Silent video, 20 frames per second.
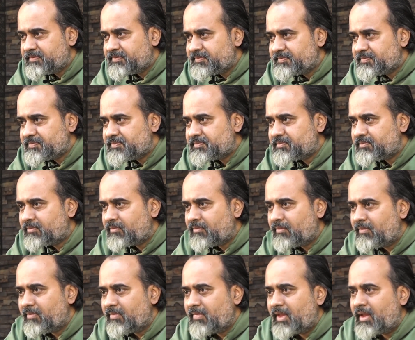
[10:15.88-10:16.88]

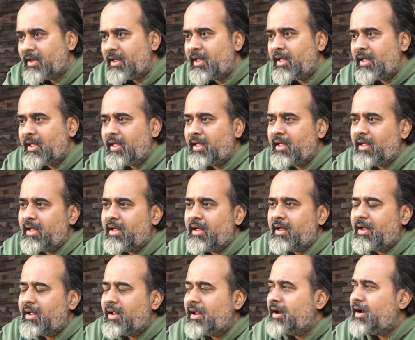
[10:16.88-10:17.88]

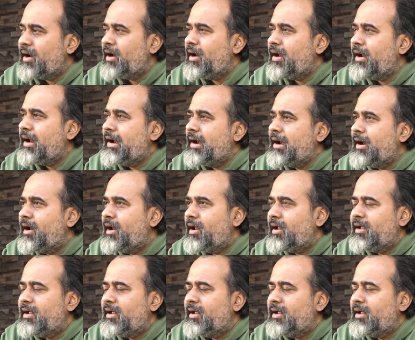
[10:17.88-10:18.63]
No one is speaking in this clip.